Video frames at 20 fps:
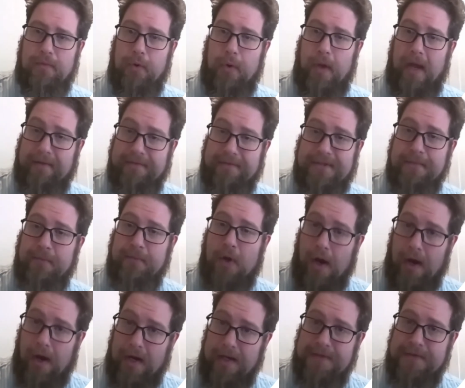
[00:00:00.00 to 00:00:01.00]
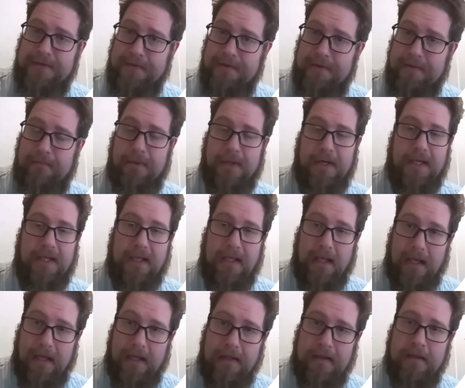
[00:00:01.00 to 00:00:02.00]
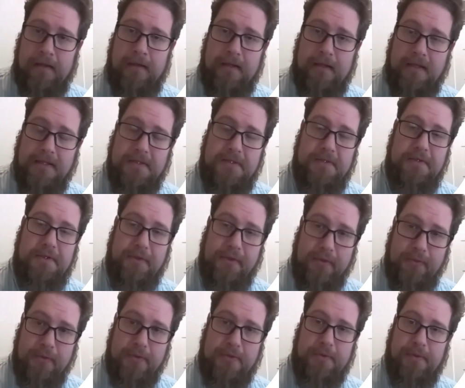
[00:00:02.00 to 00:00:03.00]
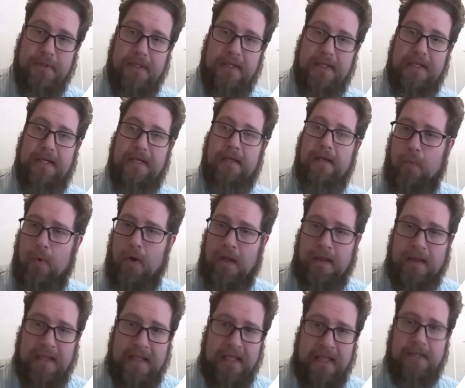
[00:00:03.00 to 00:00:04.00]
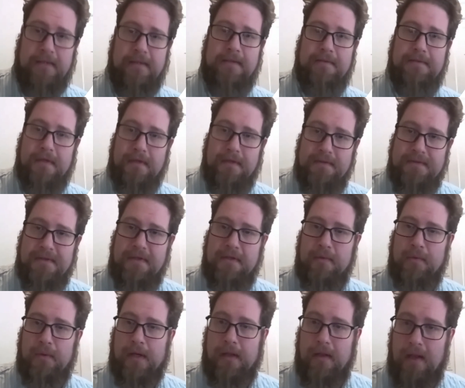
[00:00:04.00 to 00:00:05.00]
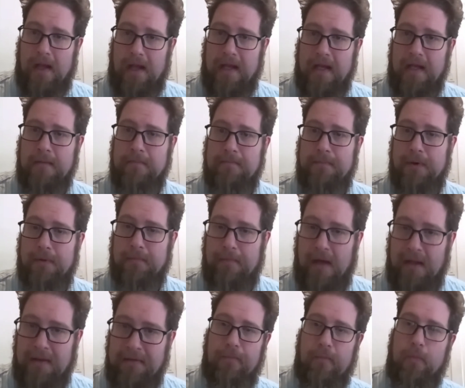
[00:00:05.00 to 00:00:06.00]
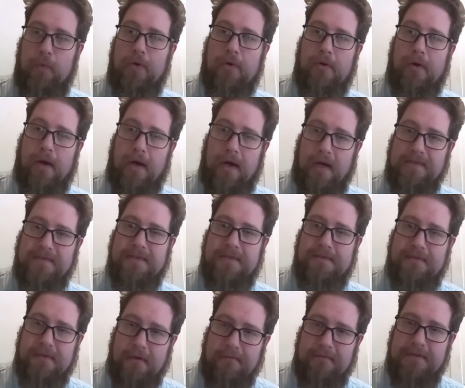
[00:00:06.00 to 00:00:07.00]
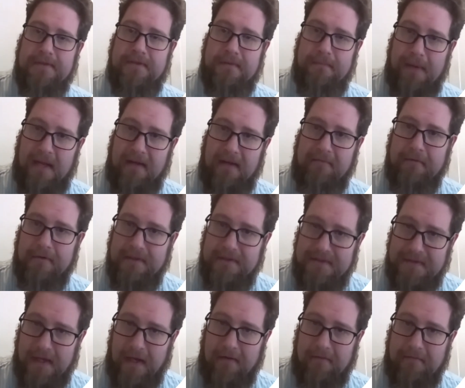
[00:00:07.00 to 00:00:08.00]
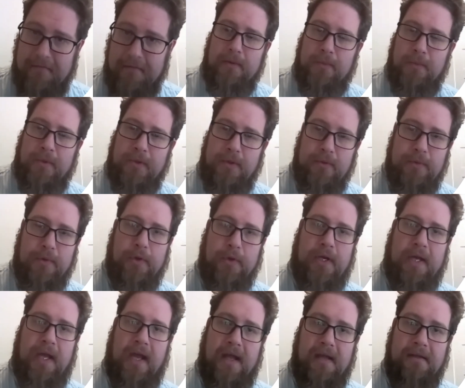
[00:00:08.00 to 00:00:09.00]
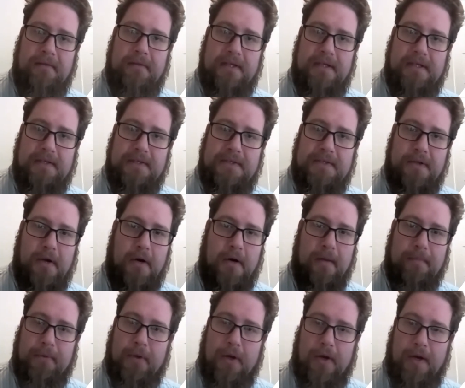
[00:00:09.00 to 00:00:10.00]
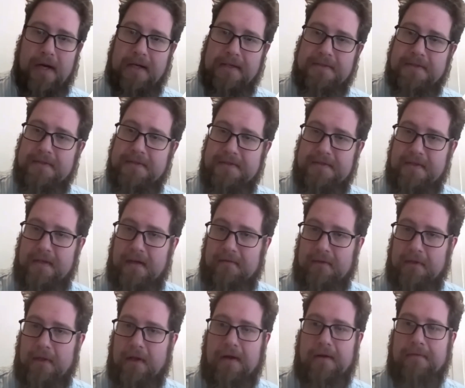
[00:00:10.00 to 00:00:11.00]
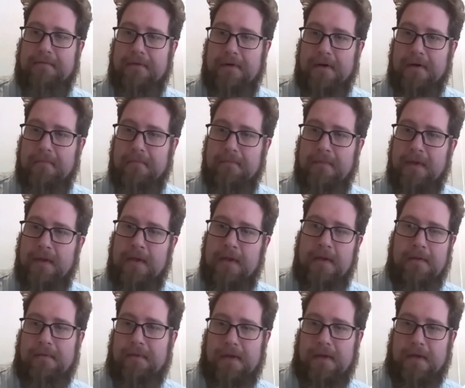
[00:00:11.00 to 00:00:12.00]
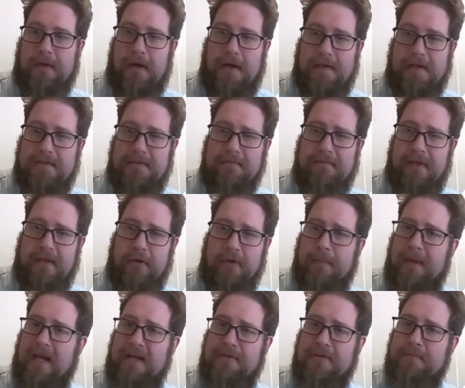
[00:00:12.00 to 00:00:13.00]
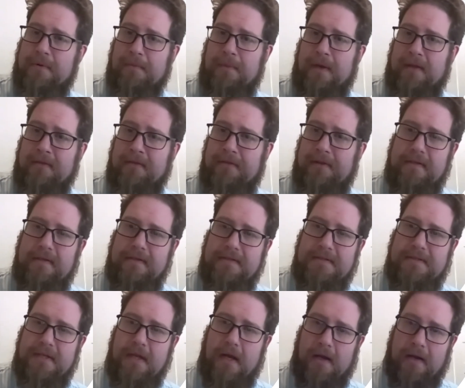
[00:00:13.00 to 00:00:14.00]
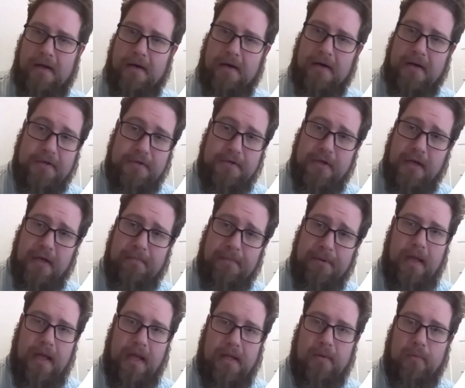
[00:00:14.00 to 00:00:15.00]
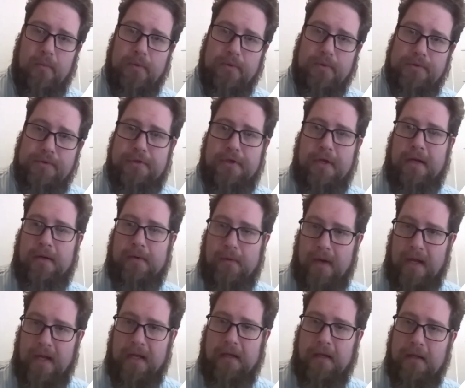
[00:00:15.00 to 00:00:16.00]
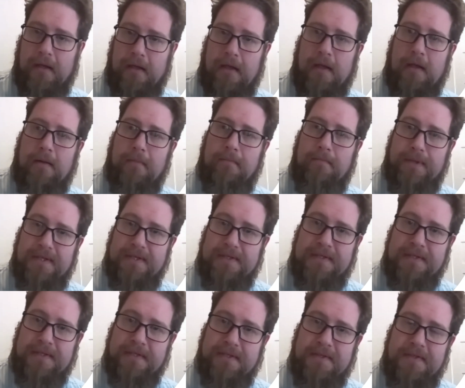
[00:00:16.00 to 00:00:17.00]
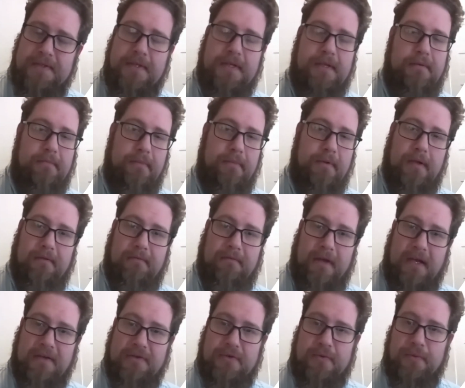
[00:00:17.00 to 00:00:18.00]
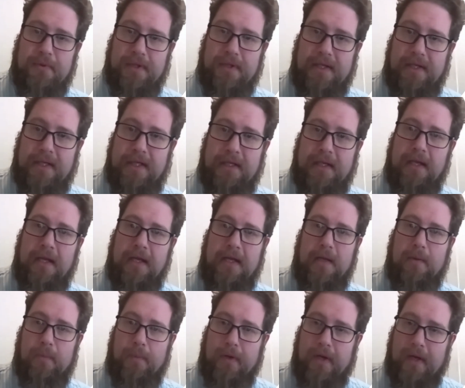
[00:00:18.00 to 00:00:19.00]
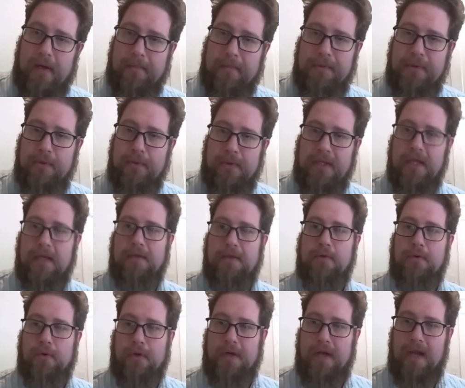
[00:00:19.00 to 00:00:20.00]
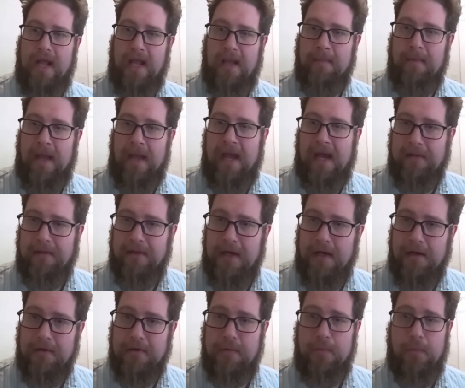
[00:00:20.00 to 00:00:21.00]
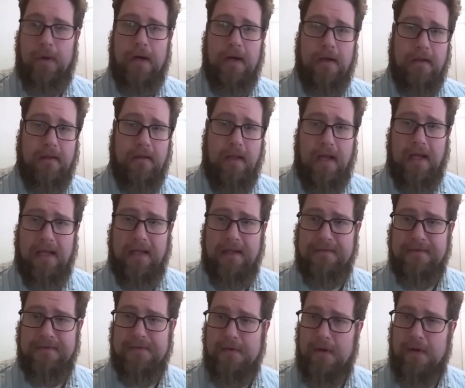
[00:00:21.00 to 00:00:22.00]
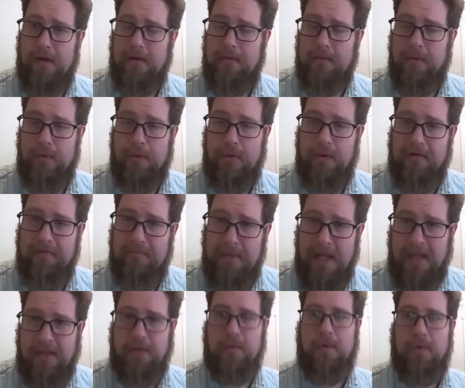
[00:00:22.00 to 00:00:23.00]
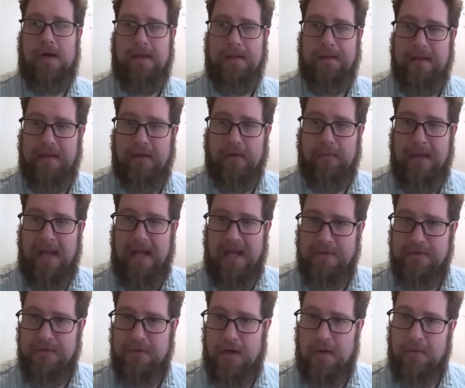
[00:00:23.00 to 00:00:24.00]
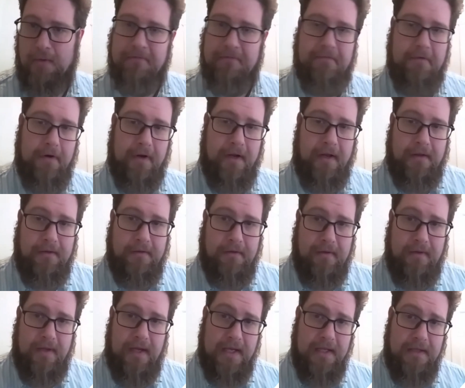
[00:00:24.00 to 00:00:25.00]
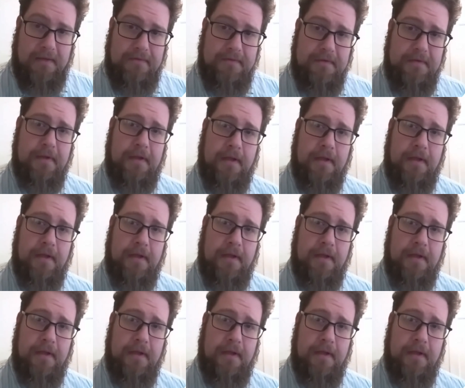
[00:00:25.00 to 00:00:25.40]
You have some cost, but again, is usually one lead that turns into a client per month will cause the service to pay for itself. When you look at the startup costs of a law firm, the cost of legal match per month is not a hardship and it will generate business and eventually it will help you get your name out there to where clients who have met you on legal match are referring other clients.